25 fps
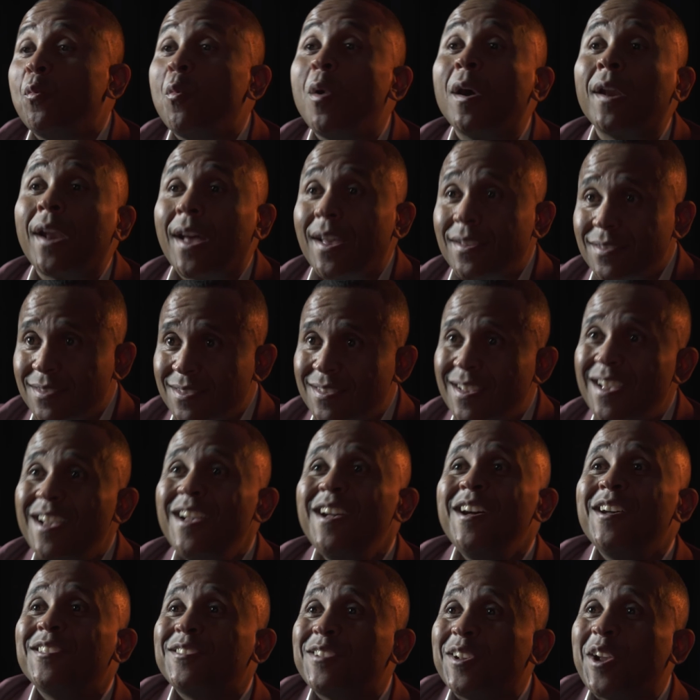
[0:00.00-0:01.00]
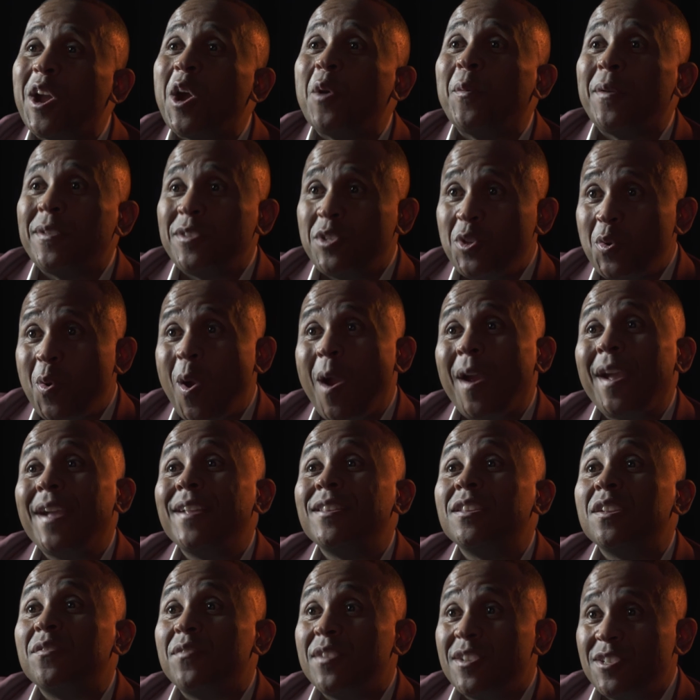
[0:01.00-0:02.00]
want us to go into our
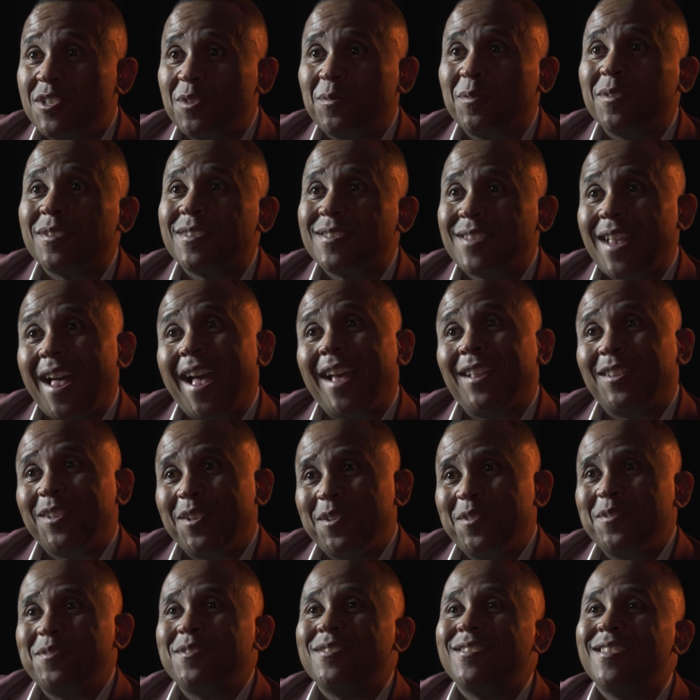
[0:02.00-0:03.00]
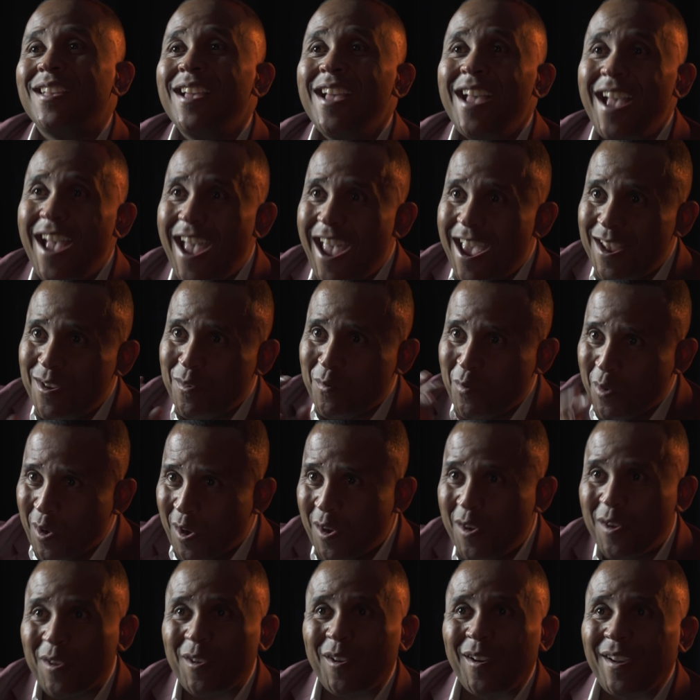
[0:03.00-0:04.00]
individual silos and
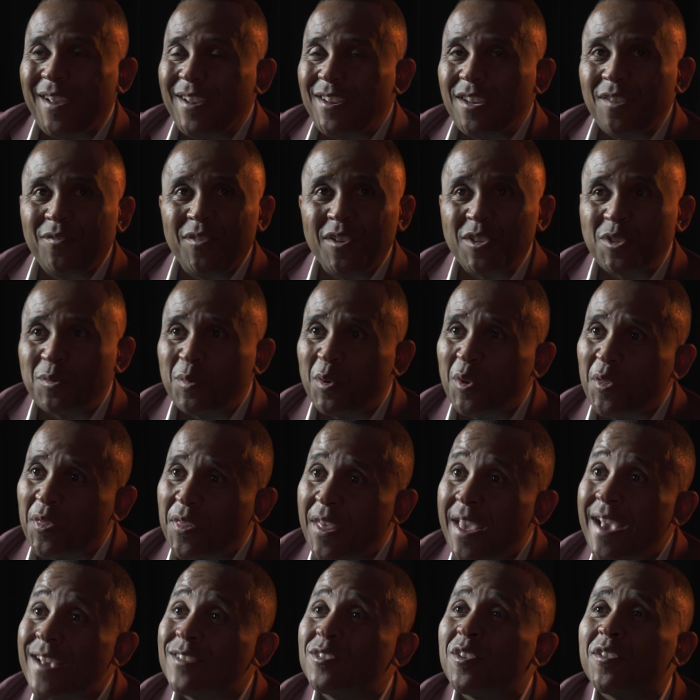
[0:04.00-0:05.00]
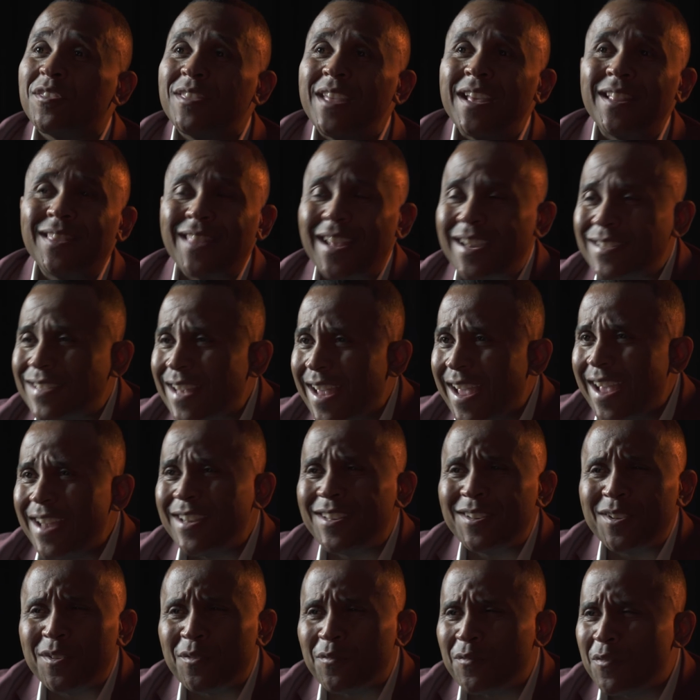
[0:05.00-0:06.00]
work on our individual things, or think that as an
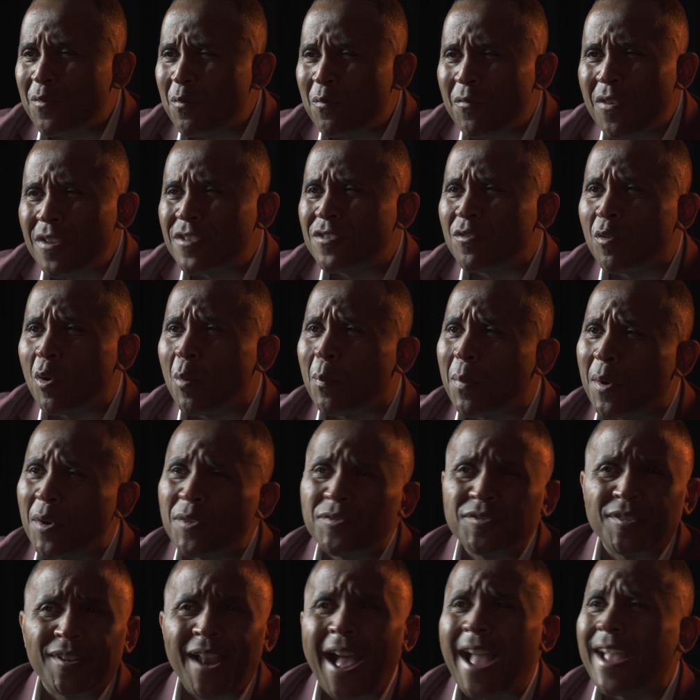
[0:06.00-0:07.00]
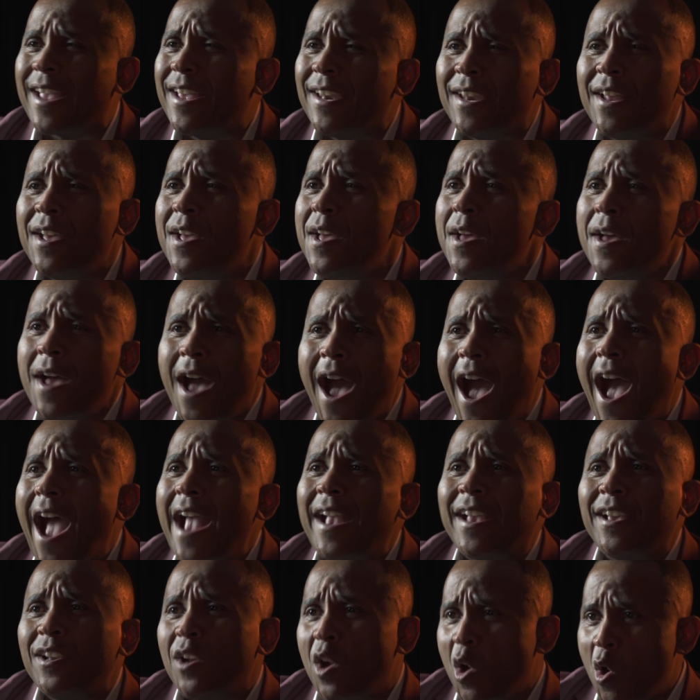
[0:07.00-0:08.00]
individual person, I can
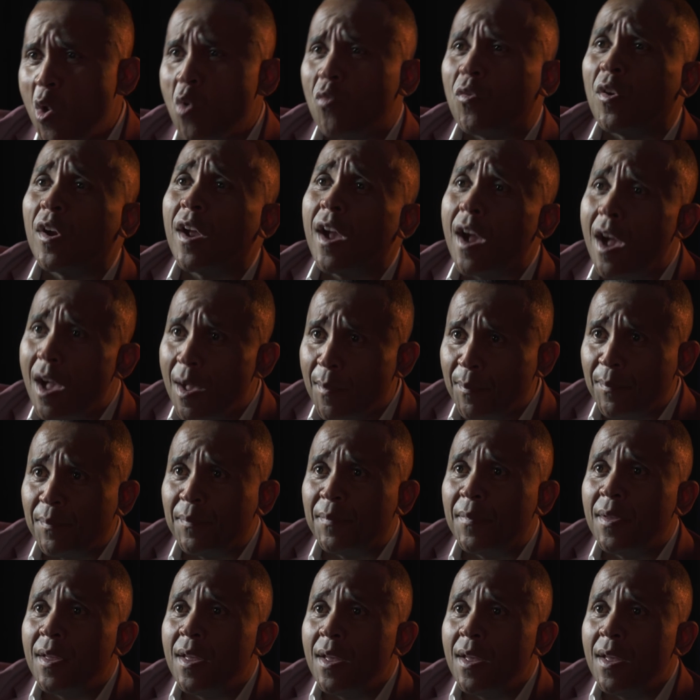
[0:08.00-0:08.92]
overcome